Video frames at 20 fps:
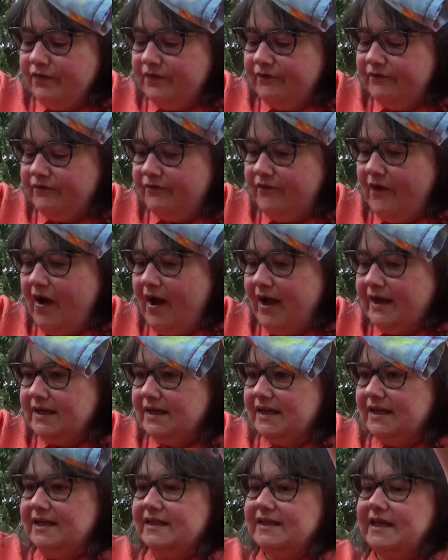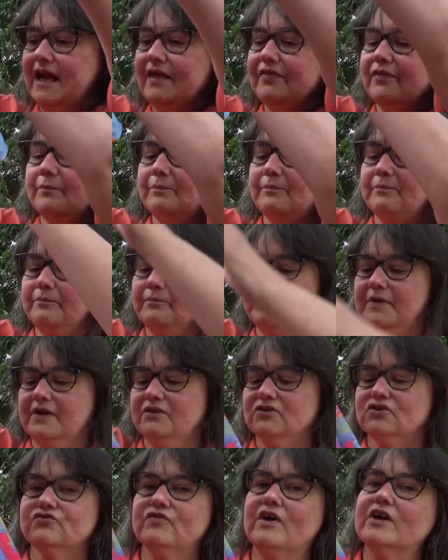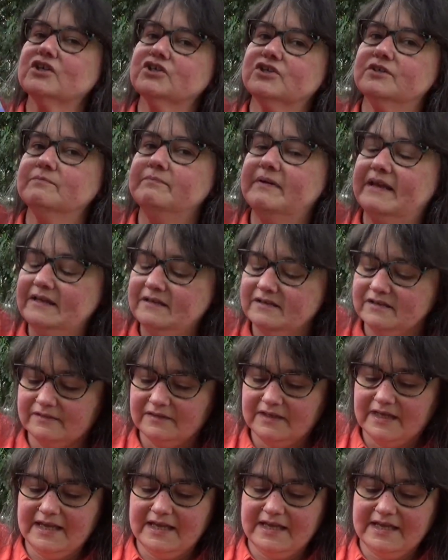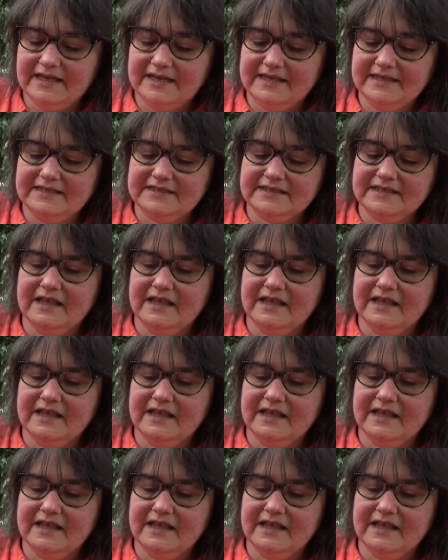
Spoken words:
finally, the other construction bit is